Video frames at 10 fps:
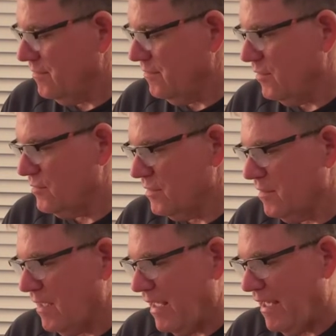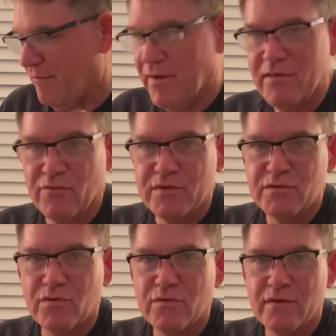Usually I have my
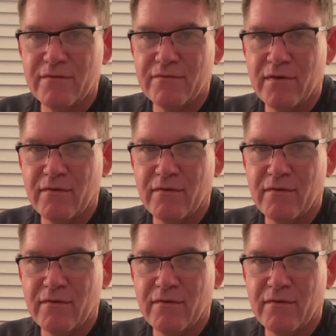threshold